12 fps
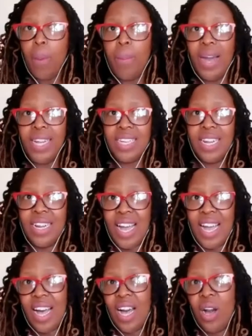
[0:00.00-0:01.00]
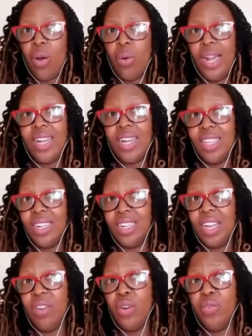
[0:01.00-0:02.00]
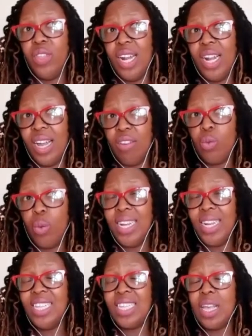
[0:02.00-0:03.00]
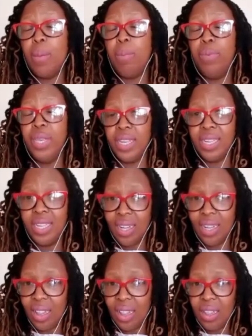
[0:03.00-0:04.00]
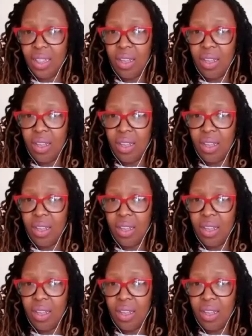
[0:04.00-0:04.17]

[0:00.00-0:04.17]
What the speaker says: but now, like the death of the loved one, it's a big deal